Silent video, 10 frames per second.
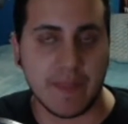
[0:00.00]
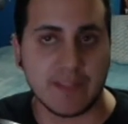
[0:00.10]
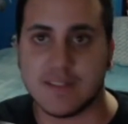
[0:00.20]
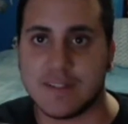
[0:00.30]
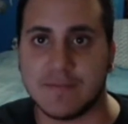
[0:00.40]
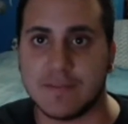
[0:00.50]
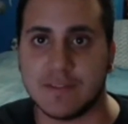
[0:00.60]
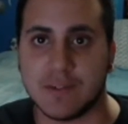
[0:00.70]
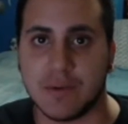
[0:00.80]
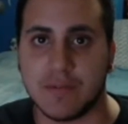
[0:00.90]
that's a
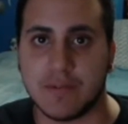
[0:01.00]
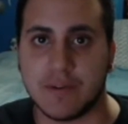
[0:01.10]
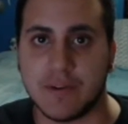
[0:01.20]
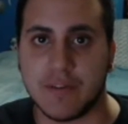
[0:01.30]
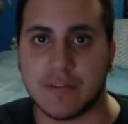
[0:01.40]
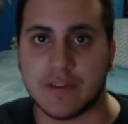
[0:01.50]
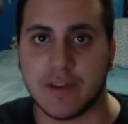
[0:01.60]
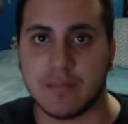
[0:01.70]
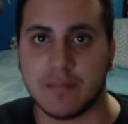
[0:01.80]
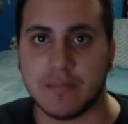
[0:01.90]
different story for another time.